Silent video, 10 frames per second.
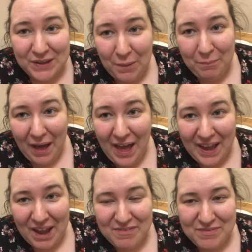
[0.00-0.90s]
just got
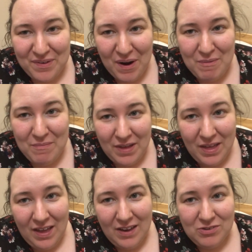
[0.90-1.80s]
back from
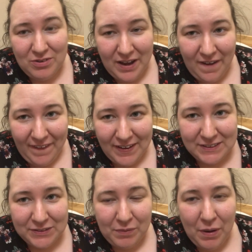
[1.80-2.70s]

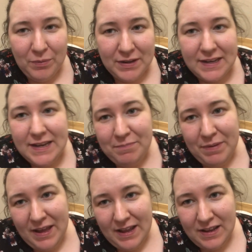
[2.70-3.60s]
triage well we did
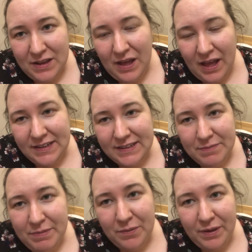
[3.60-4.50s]
nip in I did
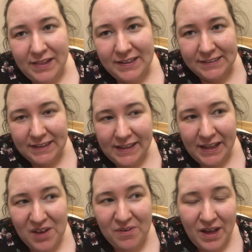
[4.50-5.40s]
nip in quickly to see
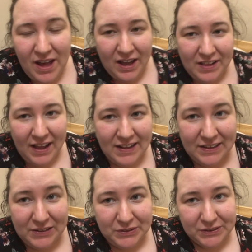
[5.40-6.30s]
Leo and had
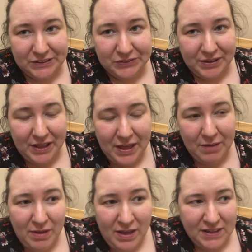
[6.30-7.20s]
a little cuddle with
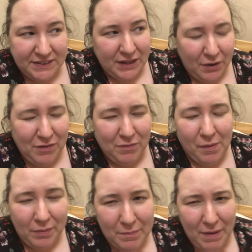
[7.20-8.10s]
him so I think
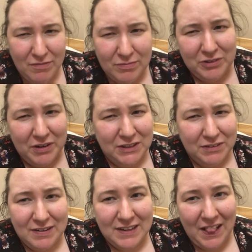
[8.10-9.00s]
we probably got back from
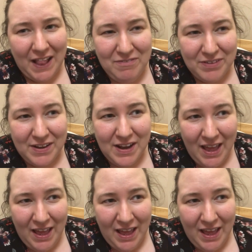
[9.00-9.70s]
triage around 11